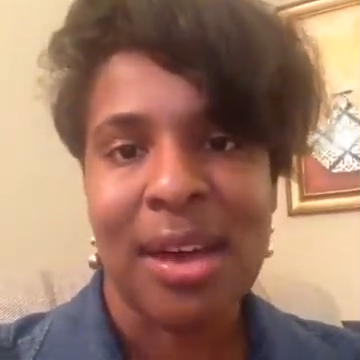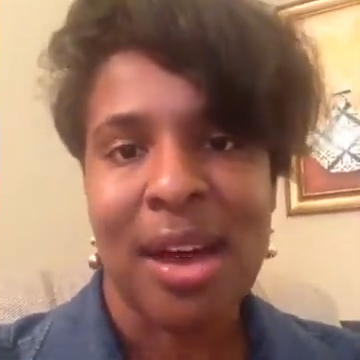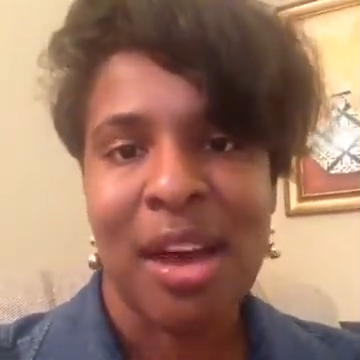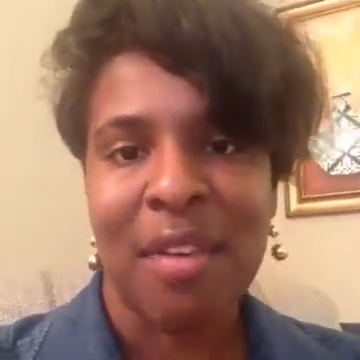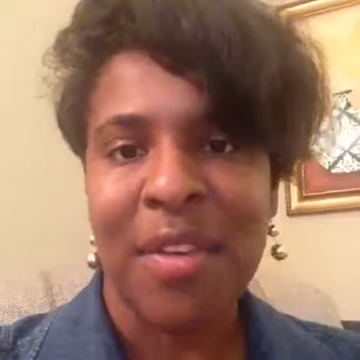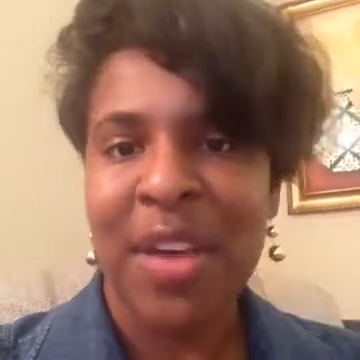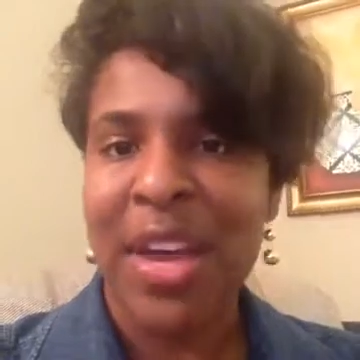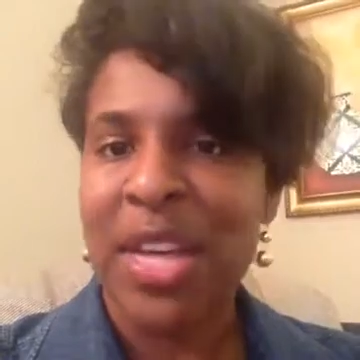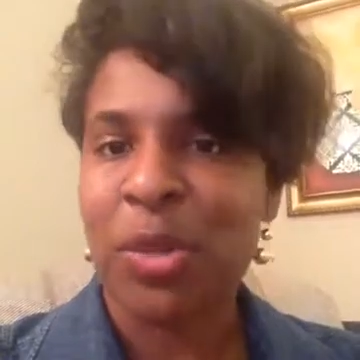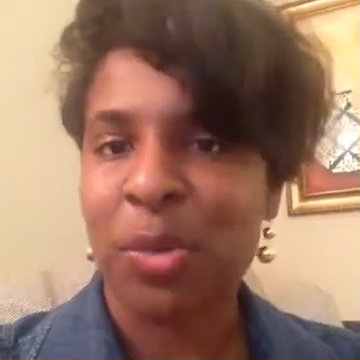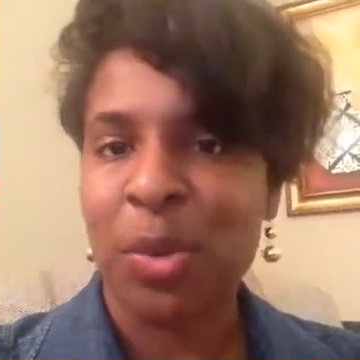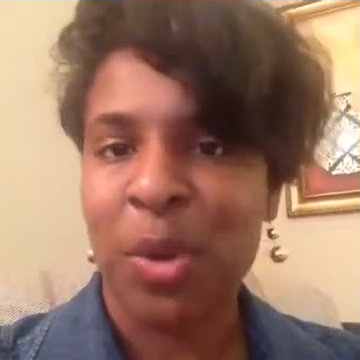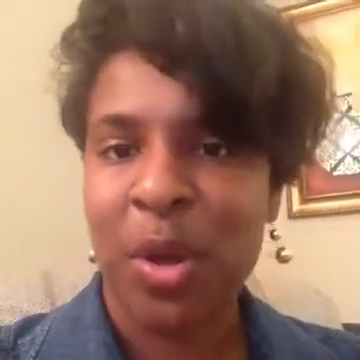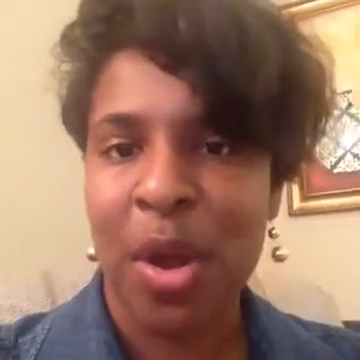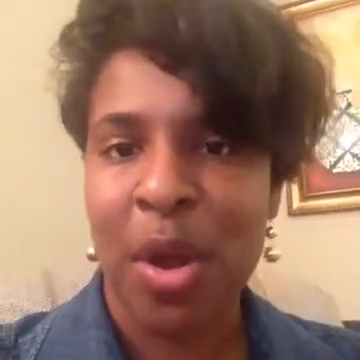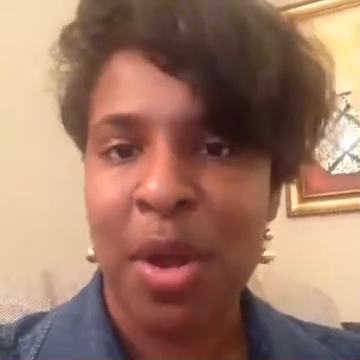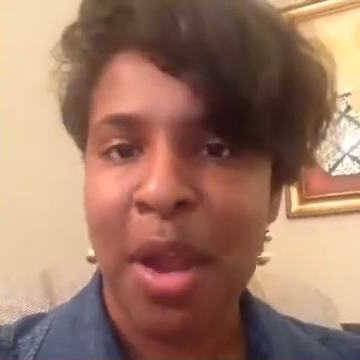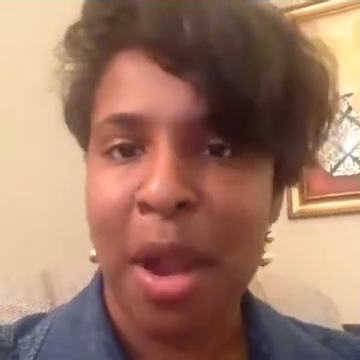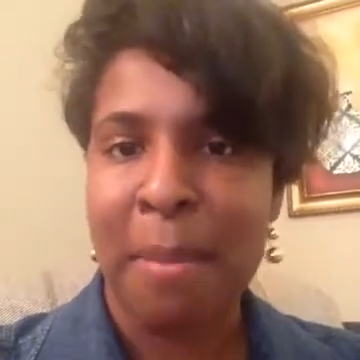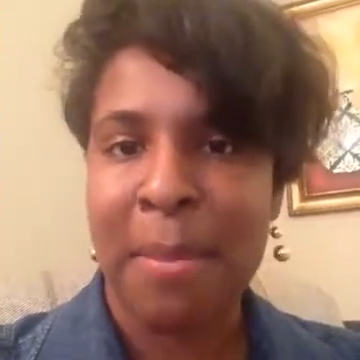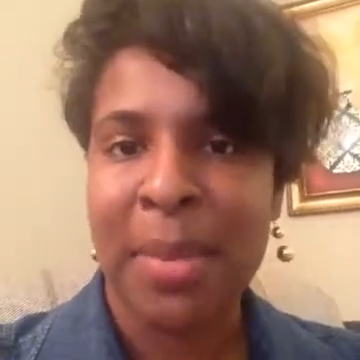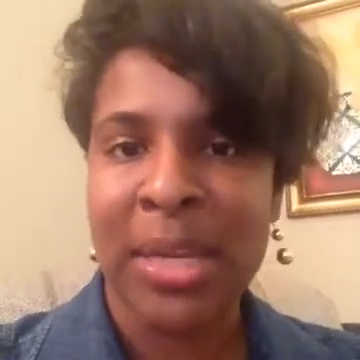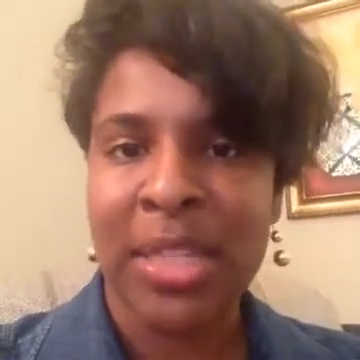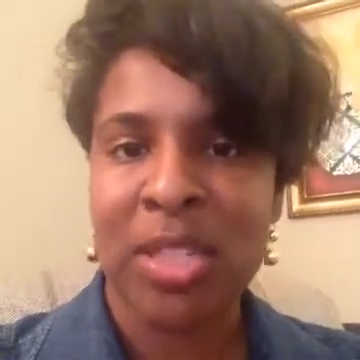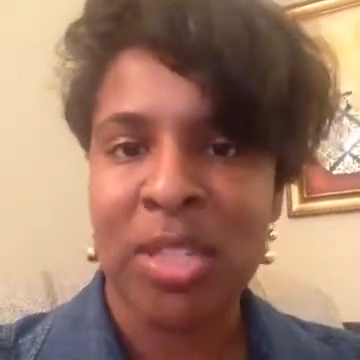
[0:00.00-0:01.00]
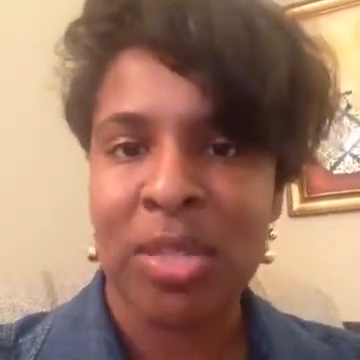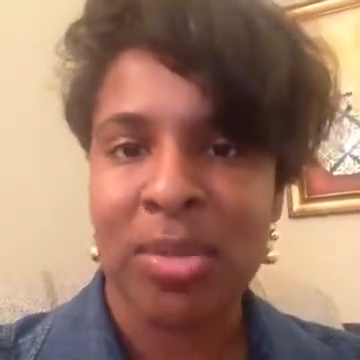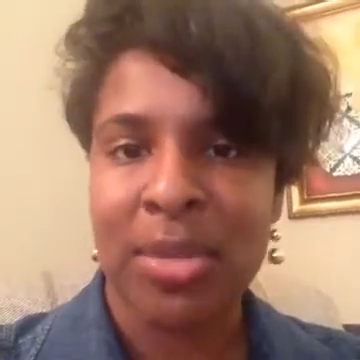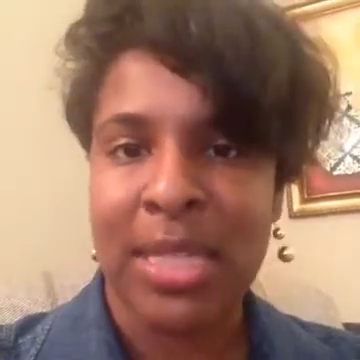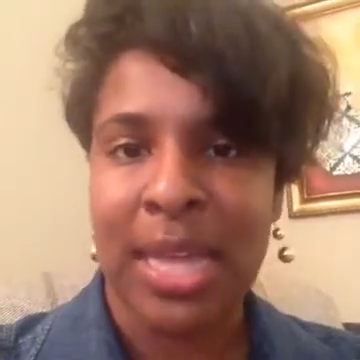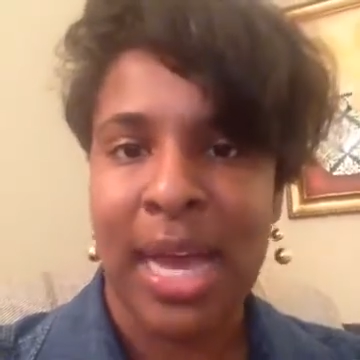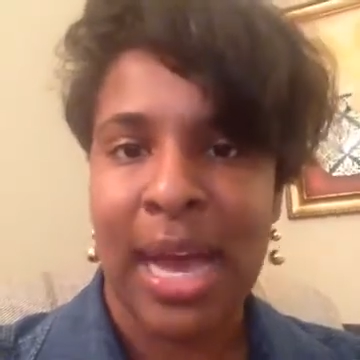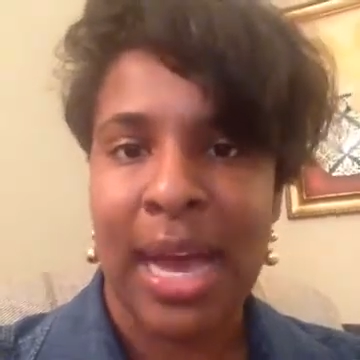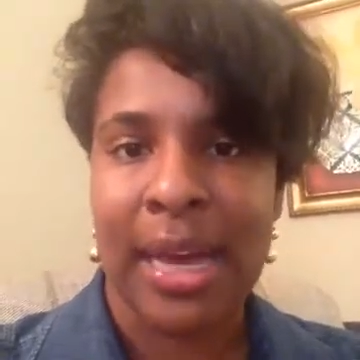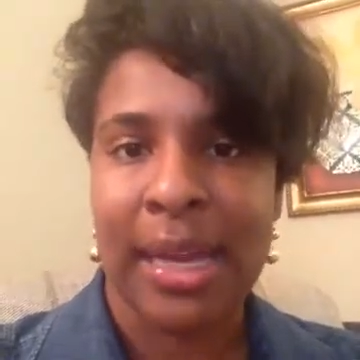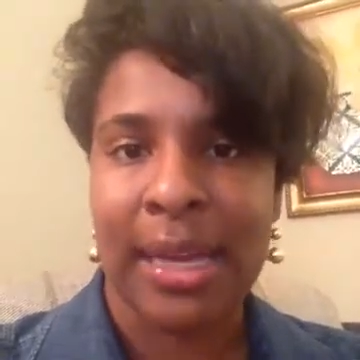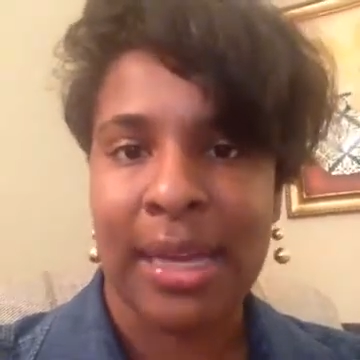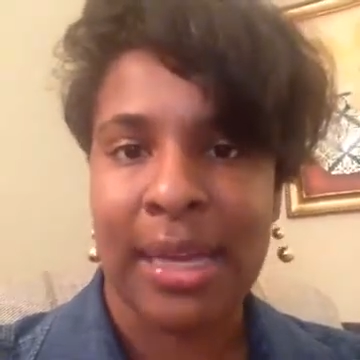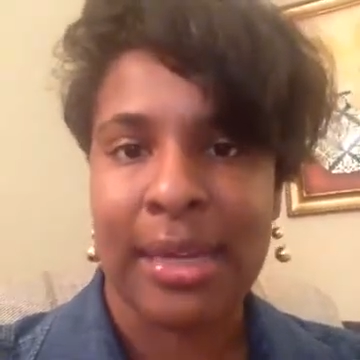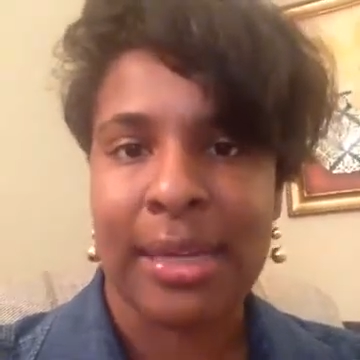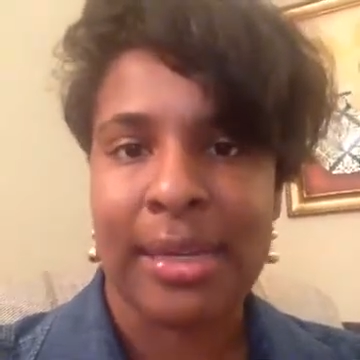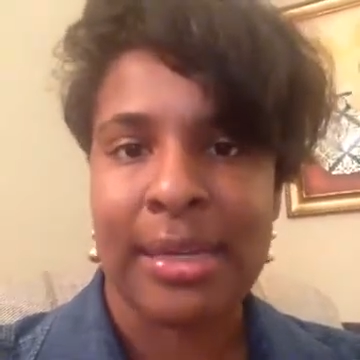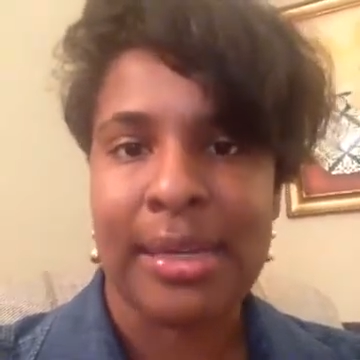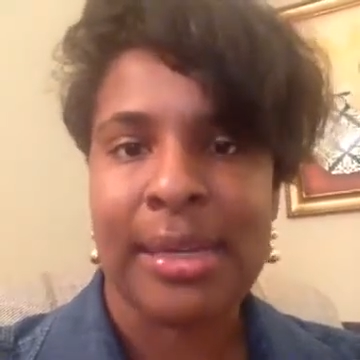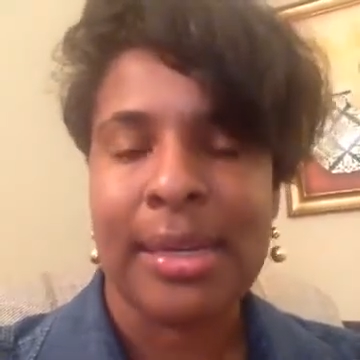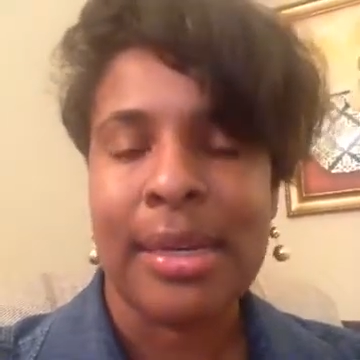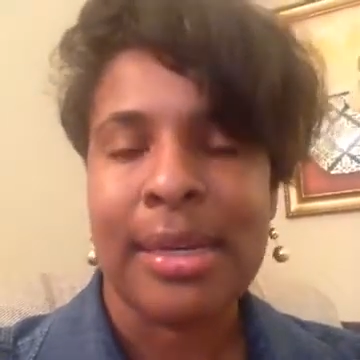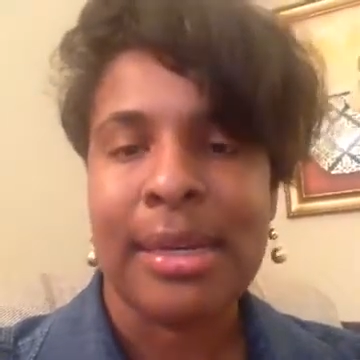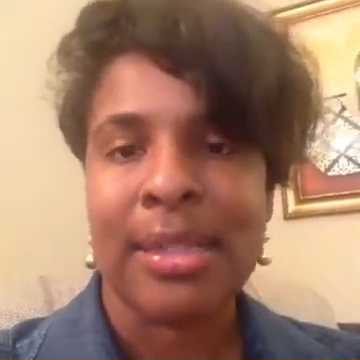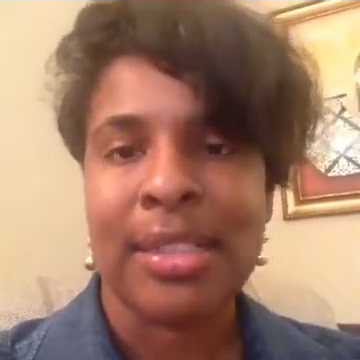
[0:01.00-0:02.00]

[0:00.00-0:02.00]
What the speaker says: of, as we're on our mental diet,